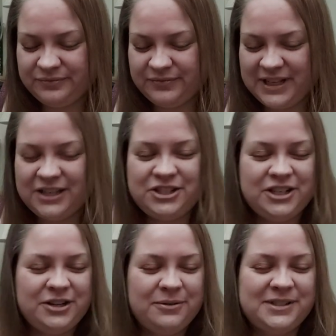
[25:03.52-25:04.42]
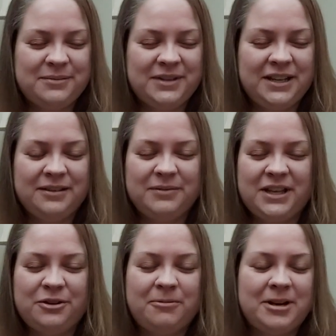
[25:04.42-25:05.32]
Because she knows, I'm like,
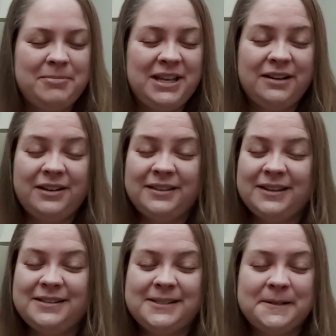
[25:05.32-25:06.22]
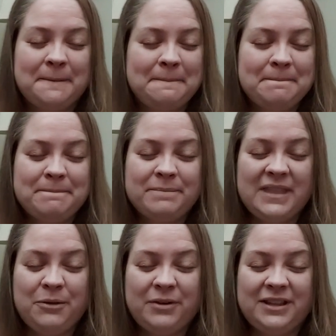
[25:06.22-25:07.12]
they don't want to be hearing this.
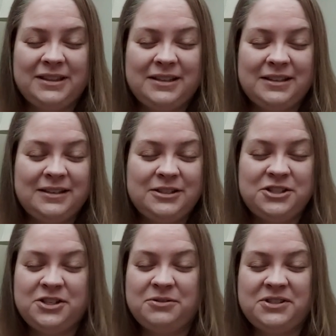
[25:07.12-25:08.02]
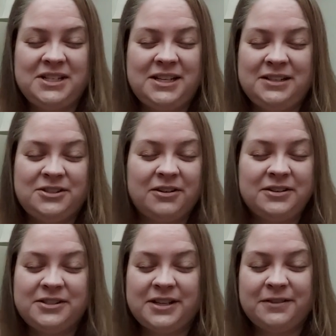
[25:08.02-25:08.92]
They want the juicy,
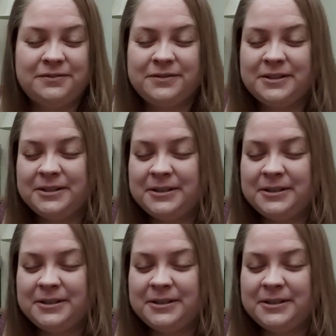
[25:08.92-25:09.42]
dark stuff.